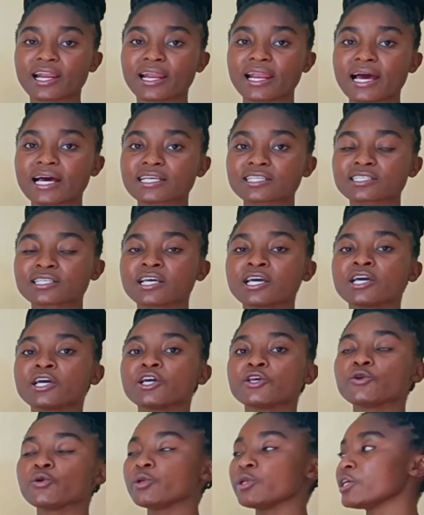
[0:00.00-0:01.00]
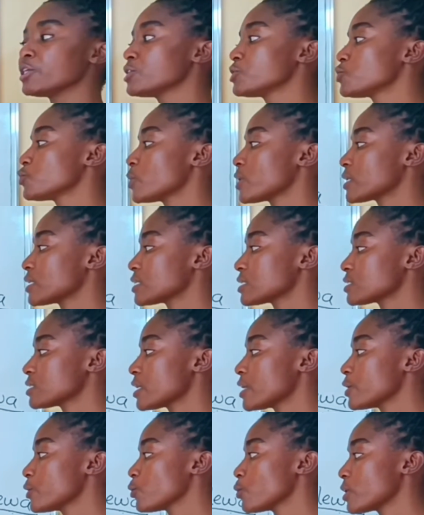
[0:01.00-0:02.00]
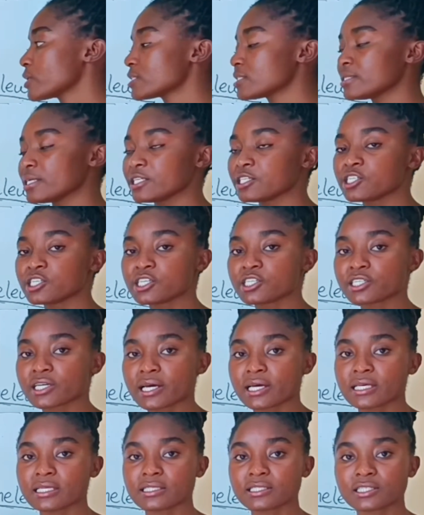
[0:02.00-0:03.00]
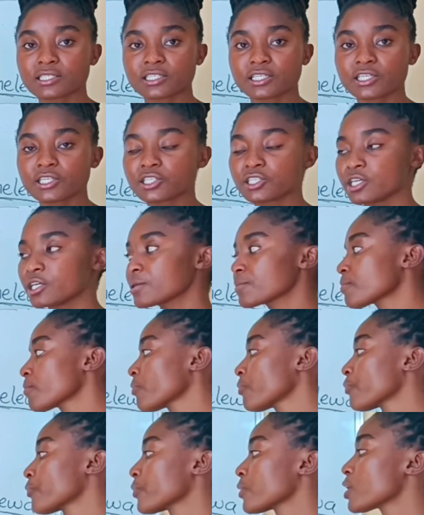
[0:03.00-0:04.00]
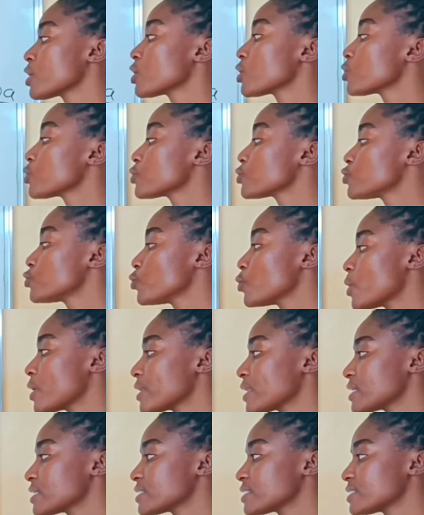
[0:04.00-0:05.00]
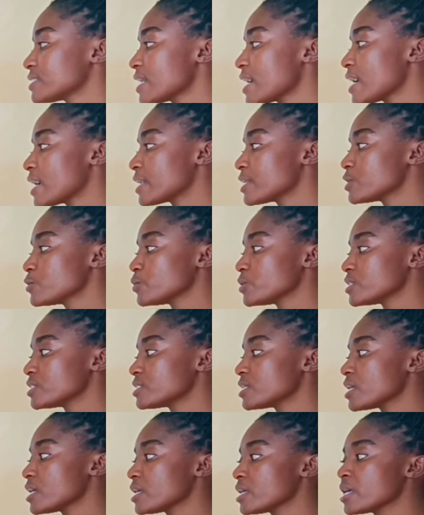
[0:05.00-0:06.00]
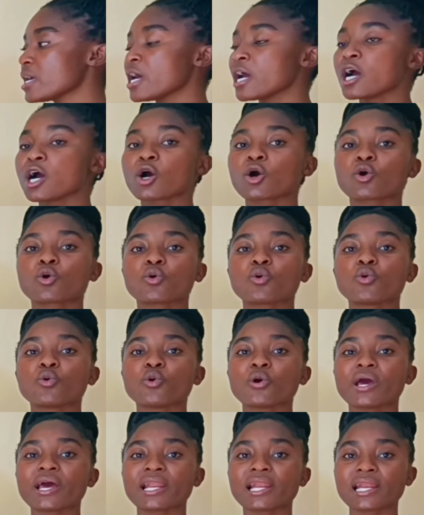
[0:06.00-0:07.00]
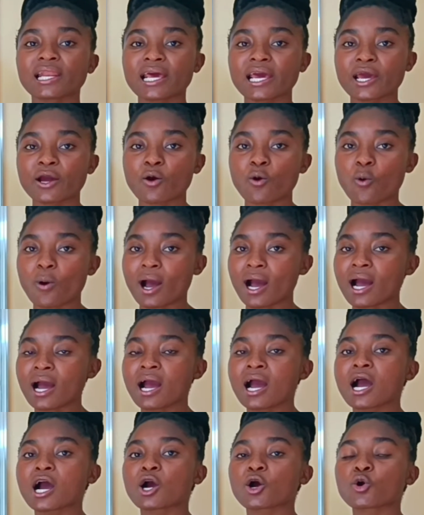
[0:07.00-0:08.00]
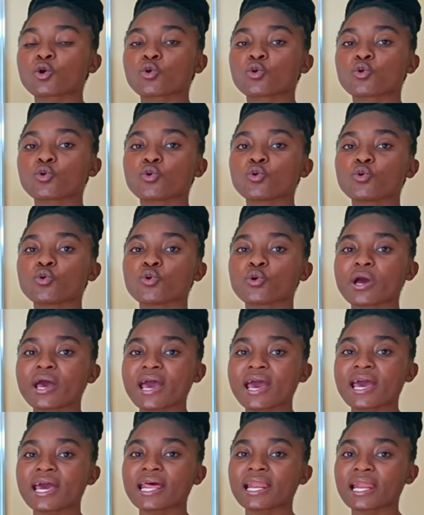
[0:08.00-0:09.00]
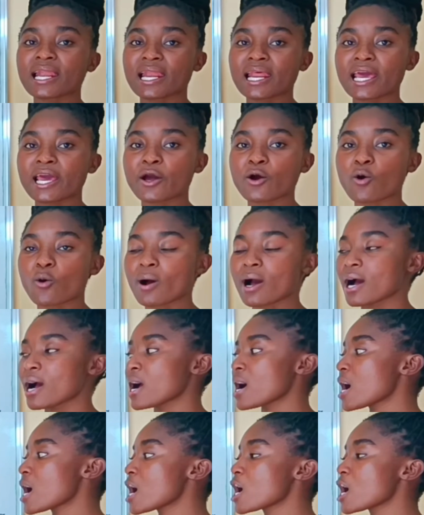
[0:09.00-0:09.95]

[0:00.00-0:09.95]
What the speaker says: class, you need to understand what the teacher is teaching. To understand, we say kuelewa, kuelewa,